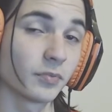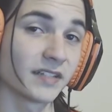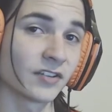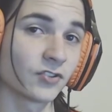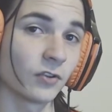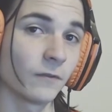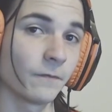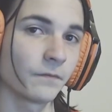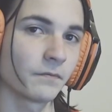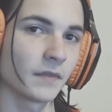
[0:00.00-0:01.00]
Room potential,
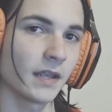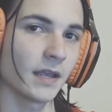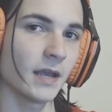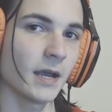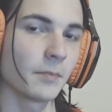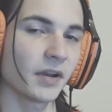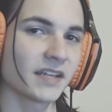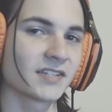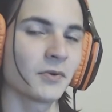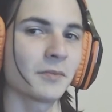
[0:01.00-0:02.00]
but
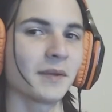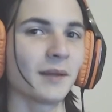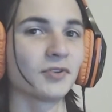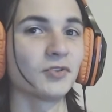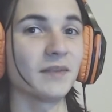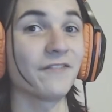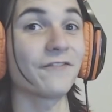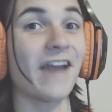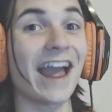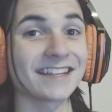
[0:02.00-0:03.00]
I still want to be able to be
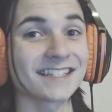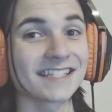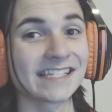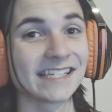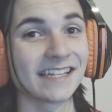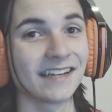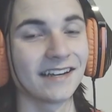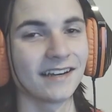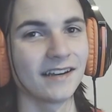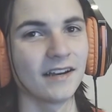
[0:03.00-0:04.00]
fast.
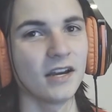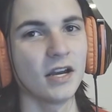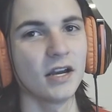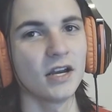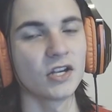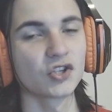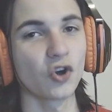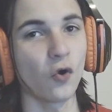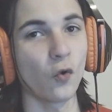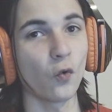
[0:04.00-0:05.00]

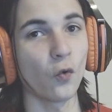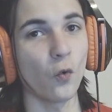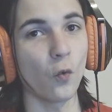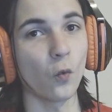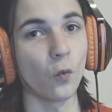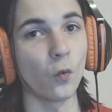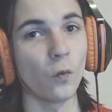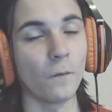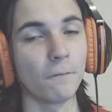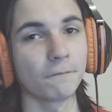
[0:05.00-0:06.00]
So,
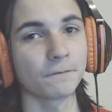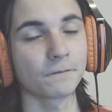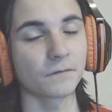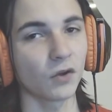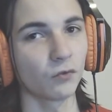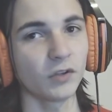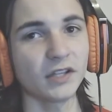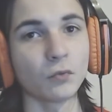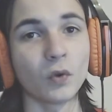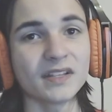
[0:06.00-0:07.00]

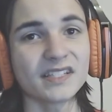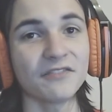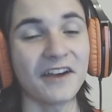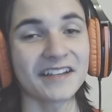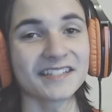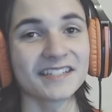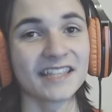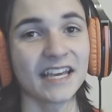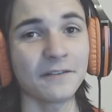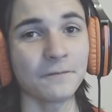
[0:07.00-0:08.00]
really, what's the fastest
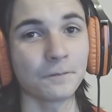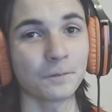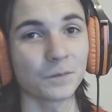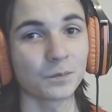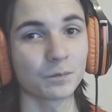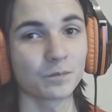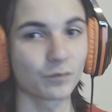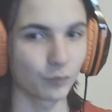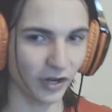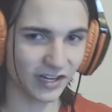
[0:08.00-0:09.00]
thing?
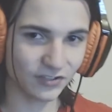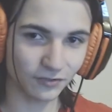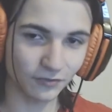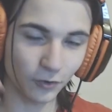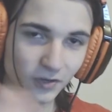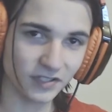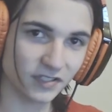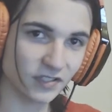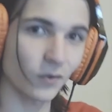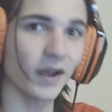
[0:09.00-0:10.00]
Prankster, of course,
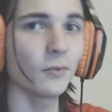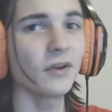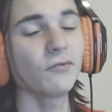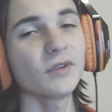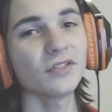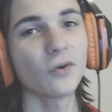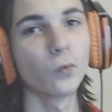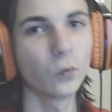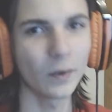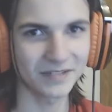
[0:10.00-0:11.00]
so I went with
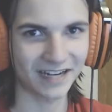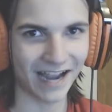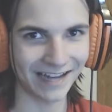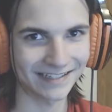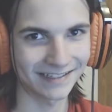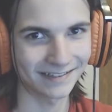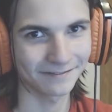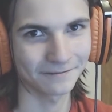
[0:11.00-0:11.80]
Whimsicott.